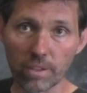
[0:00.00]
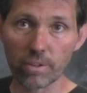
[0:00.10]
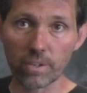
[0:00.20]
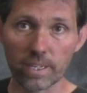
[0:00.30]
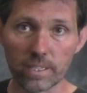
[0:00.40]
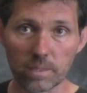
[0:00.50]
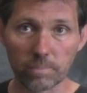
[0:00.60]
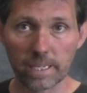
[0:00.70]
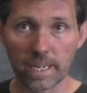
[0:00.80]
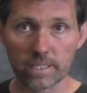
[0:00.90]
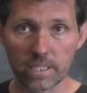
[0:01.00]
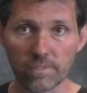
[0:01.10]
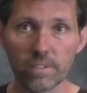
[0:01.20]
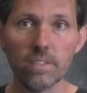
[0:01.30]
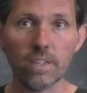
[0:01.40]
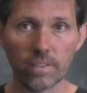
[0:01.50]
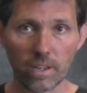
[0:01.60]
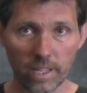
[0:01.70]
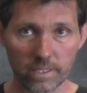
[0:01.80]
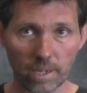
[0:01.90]
30 to pin 87 and the
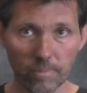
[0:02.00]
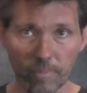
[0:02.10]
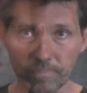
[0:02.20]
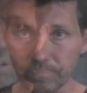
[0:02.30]
lights come on.